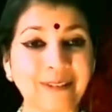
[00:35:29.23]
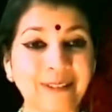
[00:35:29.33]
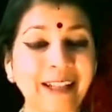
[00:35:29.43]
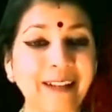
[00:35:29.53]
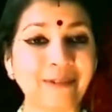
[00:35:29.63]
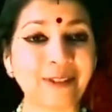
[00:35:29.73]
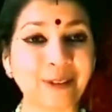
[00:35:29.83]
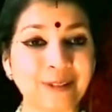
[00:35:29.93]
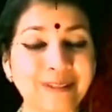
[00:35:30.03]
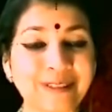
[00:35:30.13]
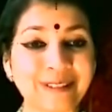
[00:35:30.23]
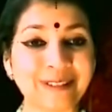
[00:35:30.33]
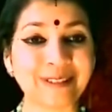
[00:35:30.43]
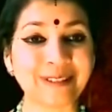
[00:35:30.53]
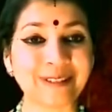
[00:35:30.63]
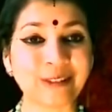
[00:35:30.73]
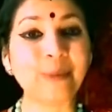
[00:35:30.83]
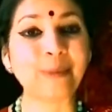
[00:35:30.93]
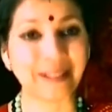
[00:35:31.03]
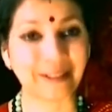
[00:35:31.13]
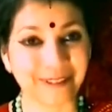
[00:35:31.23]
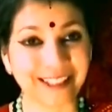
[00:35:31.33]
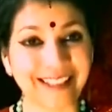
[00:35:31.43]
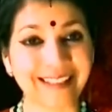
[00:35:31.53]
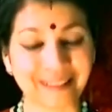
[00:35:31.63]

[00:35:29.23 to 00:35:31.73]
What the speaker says: So they have two benefits.